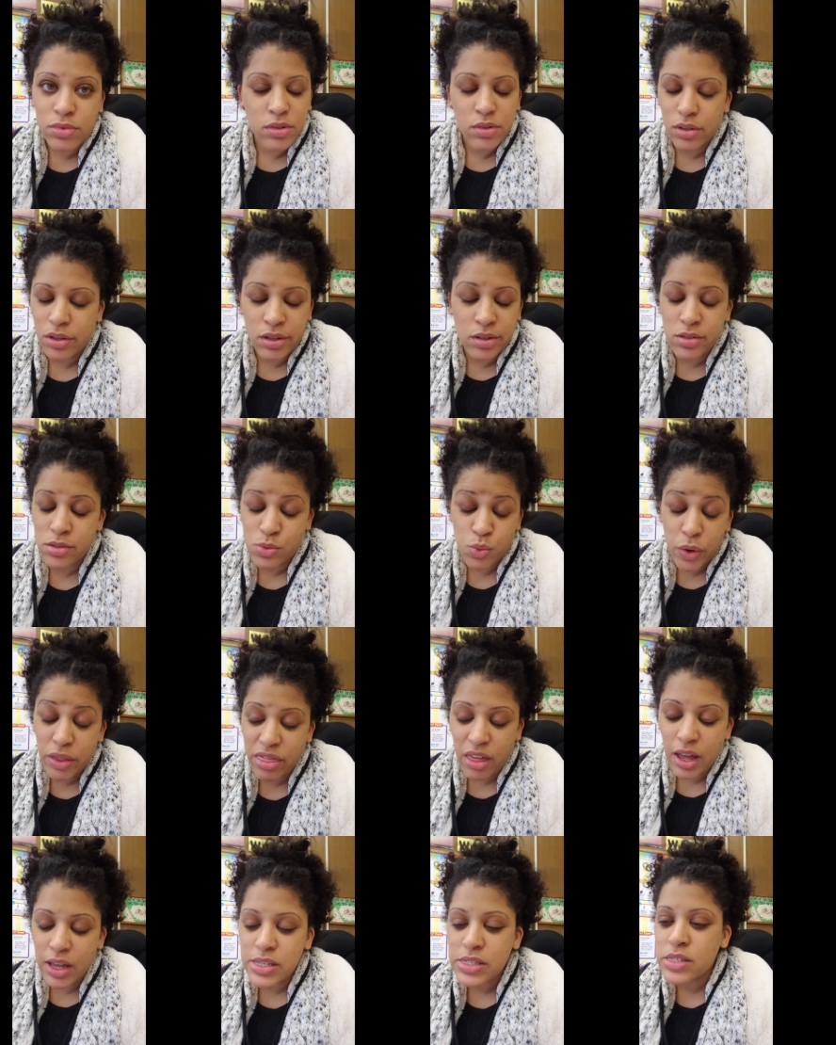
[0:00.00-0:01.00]
it's with
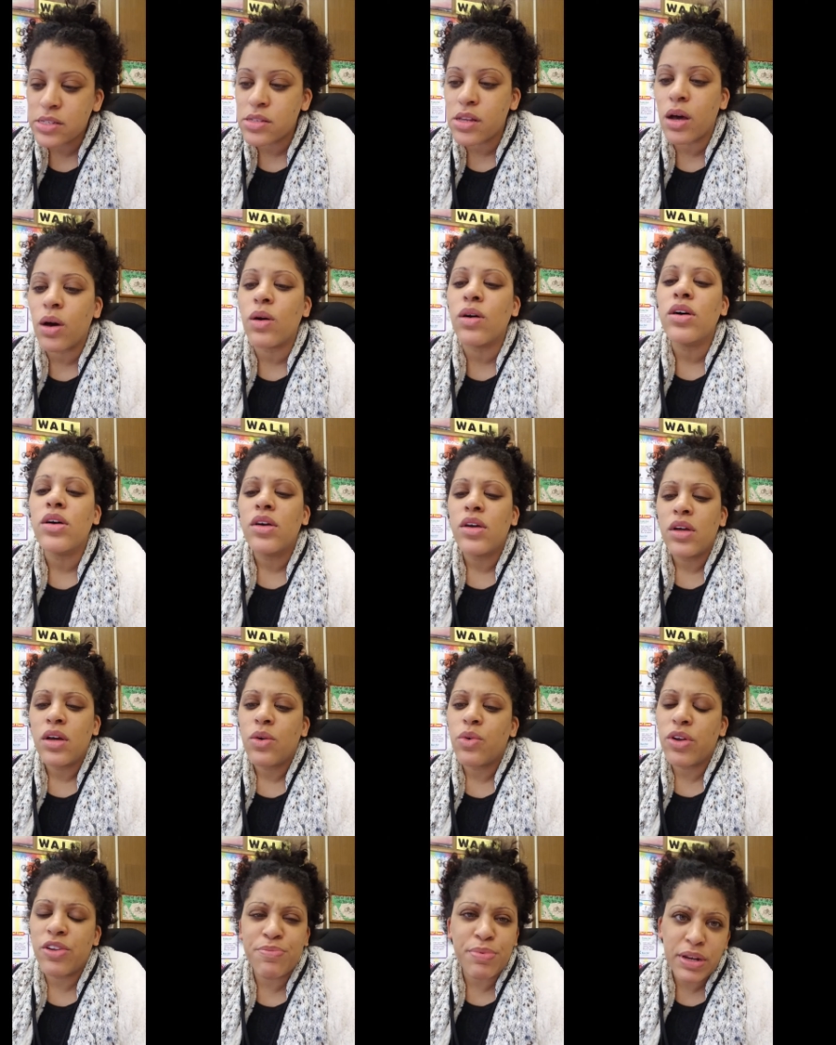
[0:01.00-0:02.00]
us. So
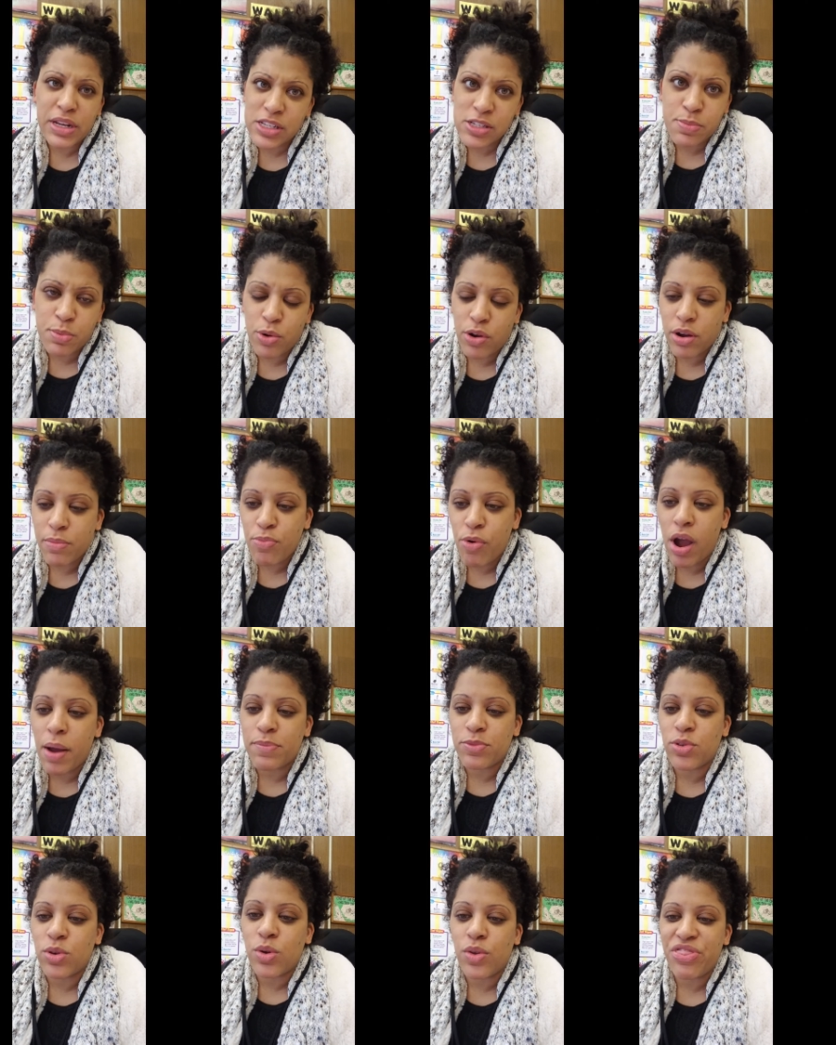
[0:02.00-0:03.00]
we've been exploring
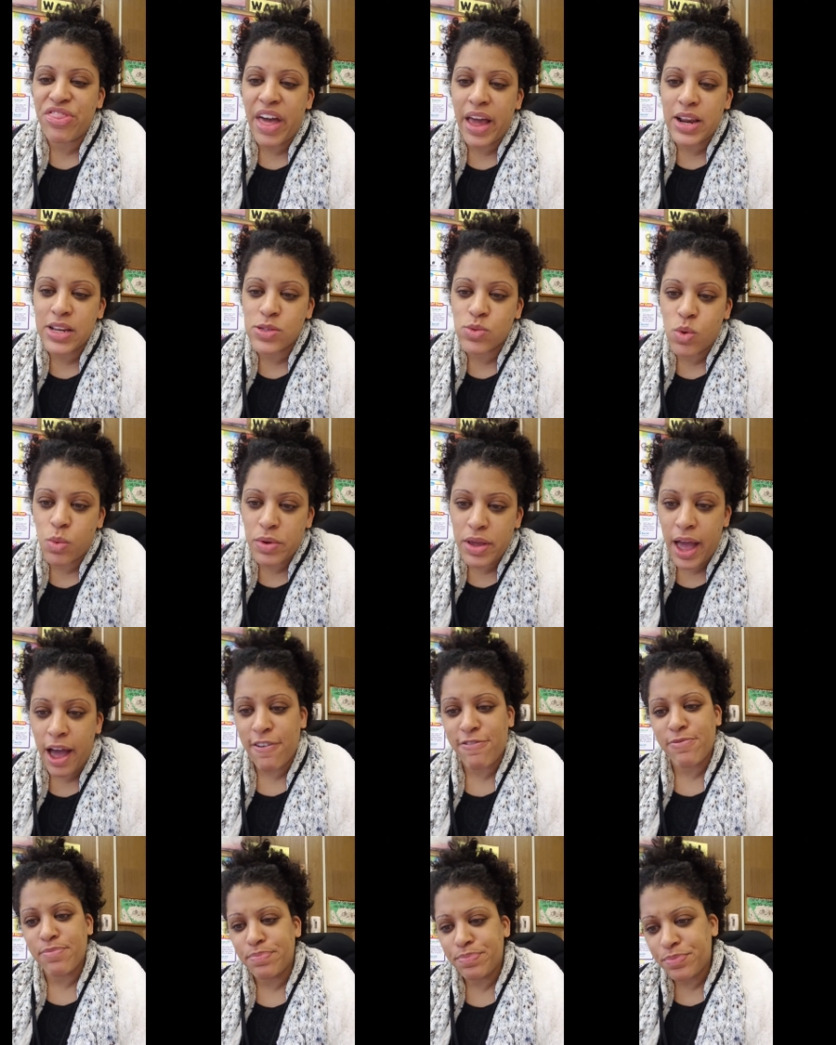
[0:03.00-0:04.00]
Prime. So that is what we
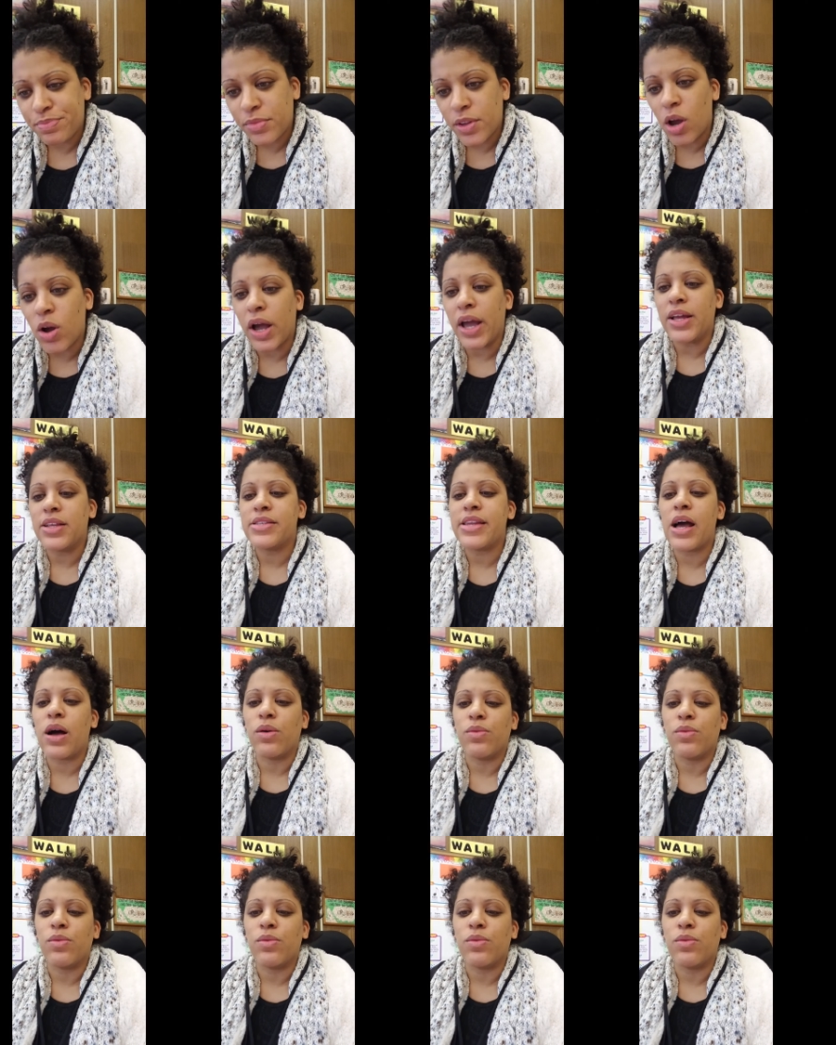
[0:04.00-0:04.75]
have. Okay, now